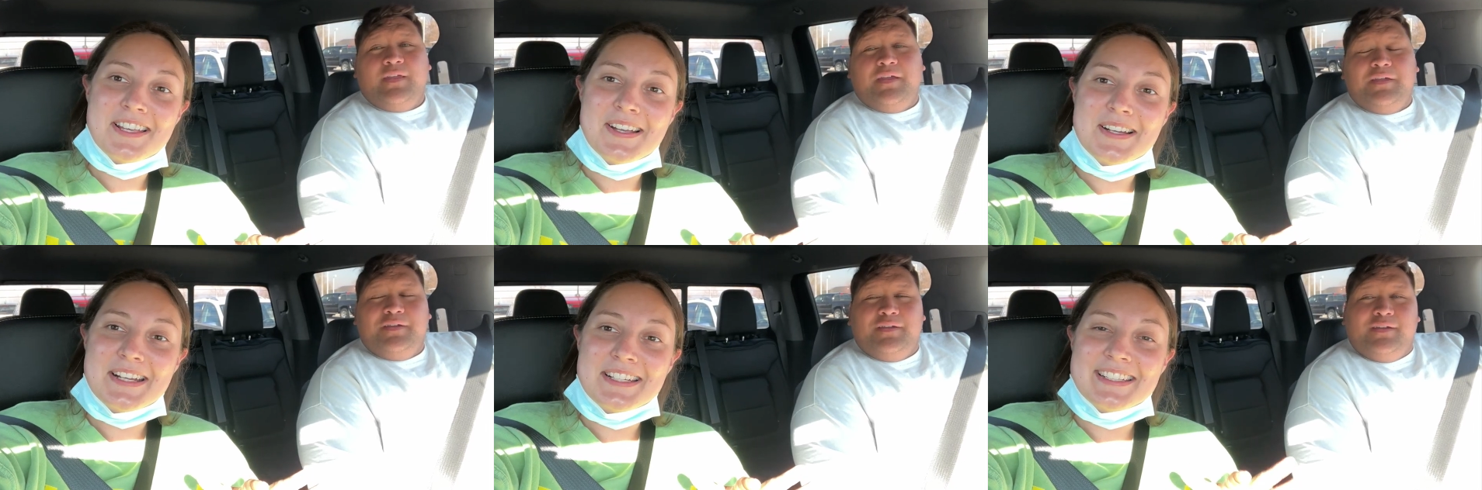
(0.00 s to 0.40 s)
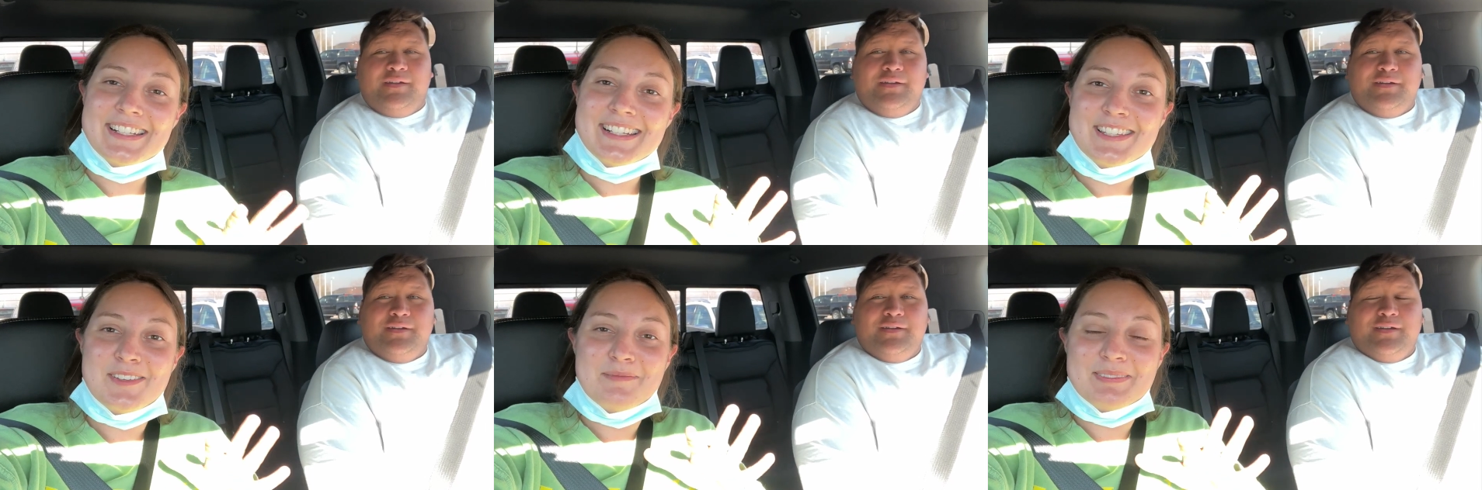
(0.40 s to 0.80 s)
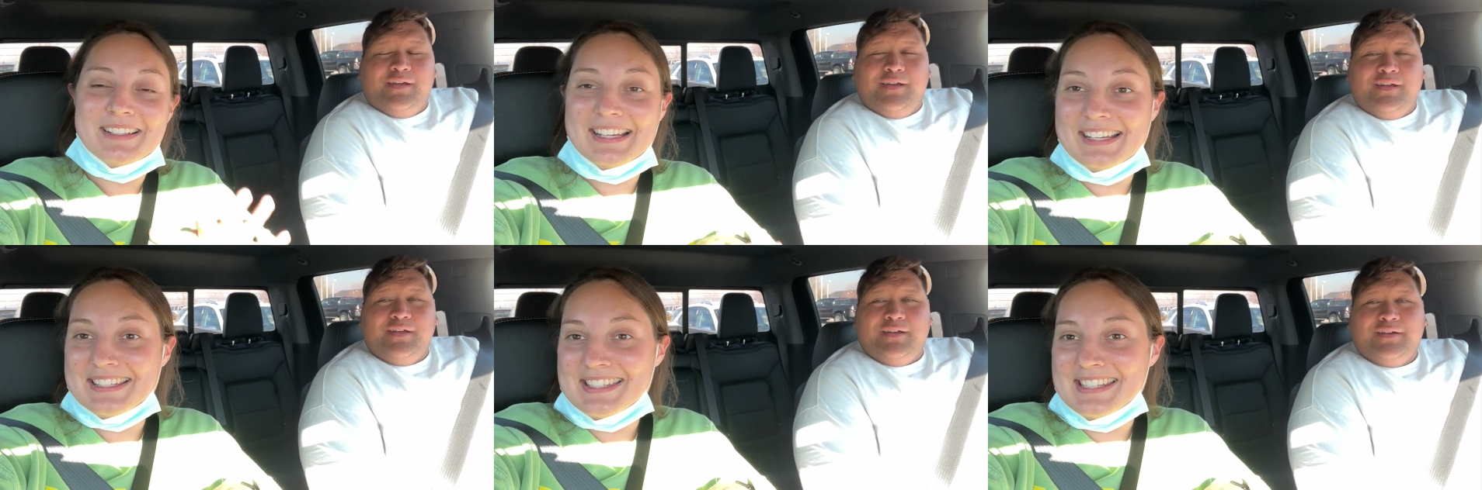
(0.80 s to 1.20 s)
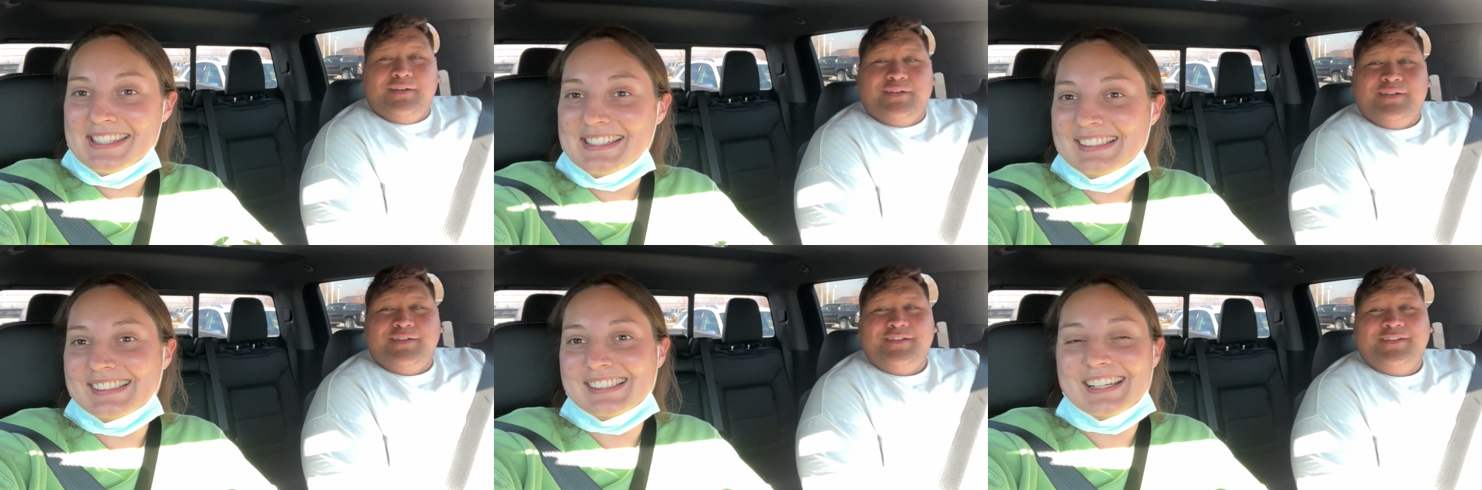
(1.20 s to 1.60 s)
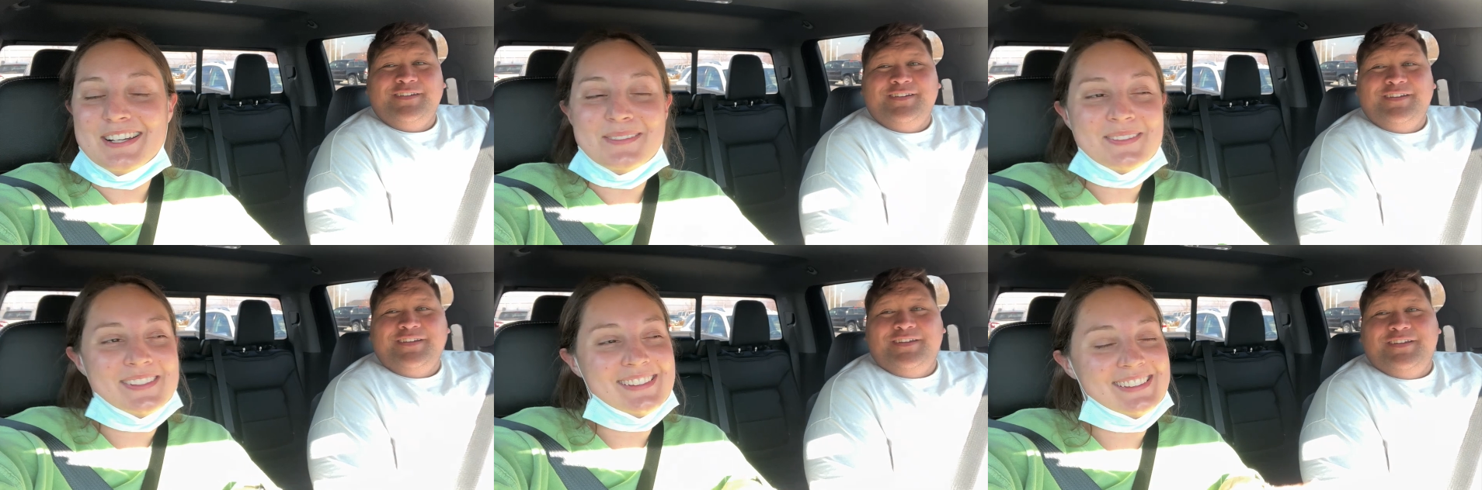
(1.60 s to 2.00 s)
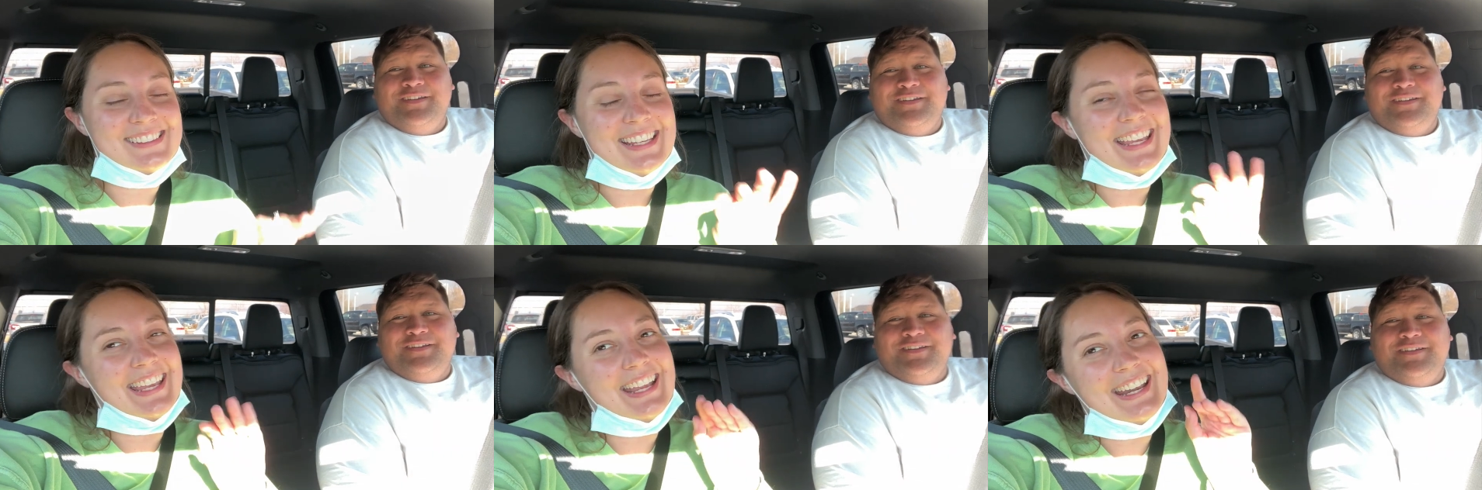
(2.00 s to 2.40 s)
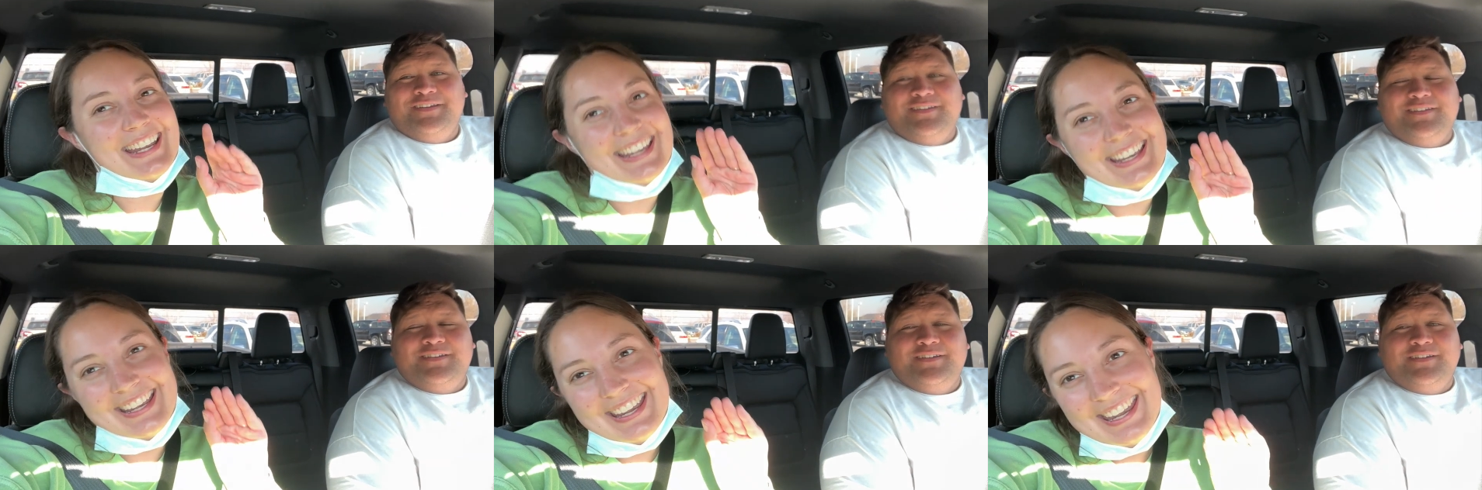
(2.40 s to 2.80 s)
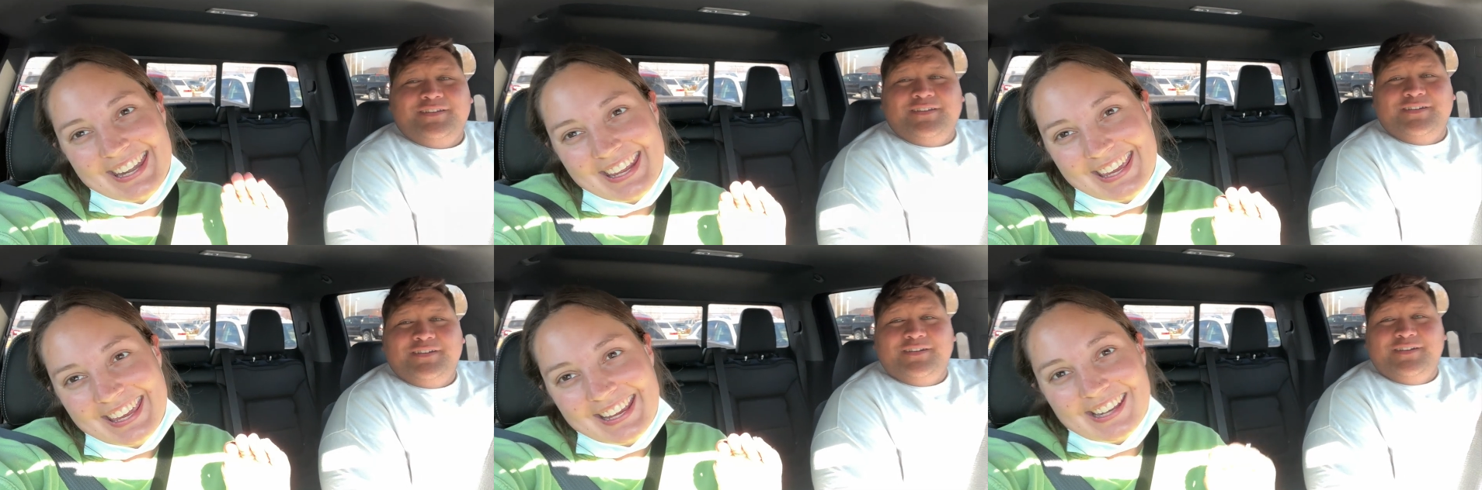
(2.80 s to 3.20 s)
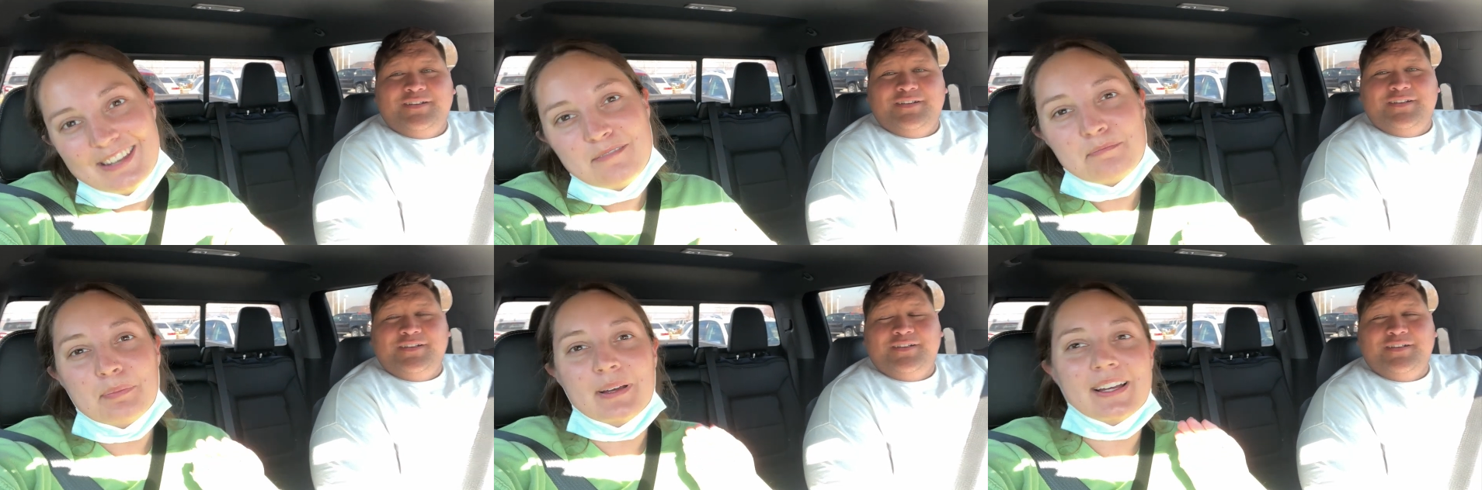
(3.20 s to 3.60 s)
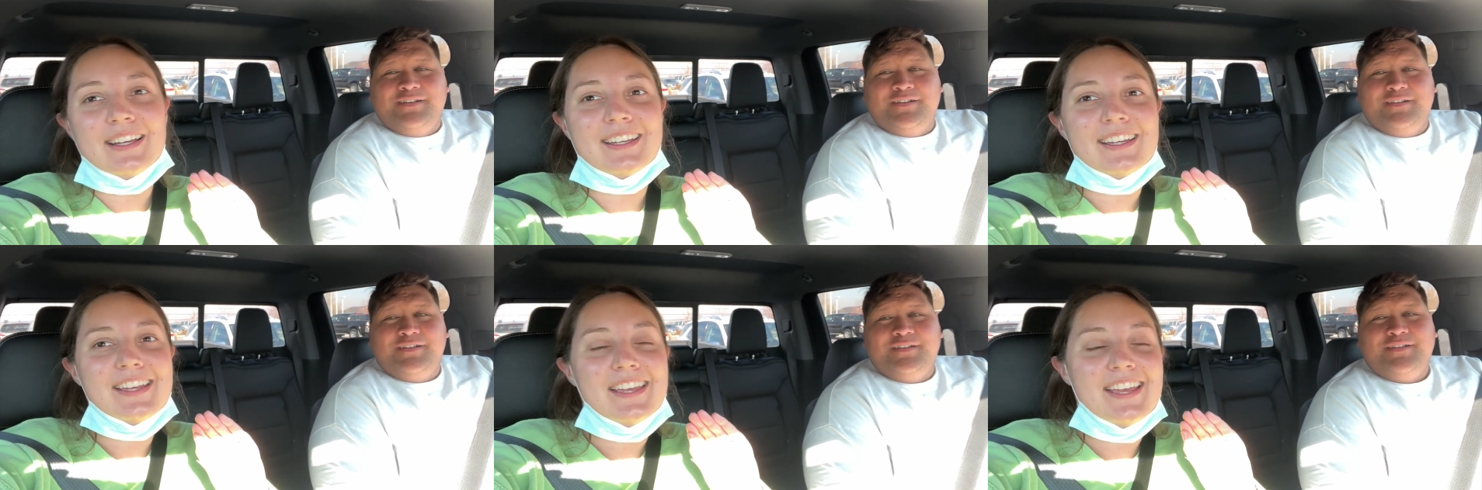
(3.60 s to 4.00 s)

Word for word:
Speaker 1: out I needed some glasses. I wouldn't say need, but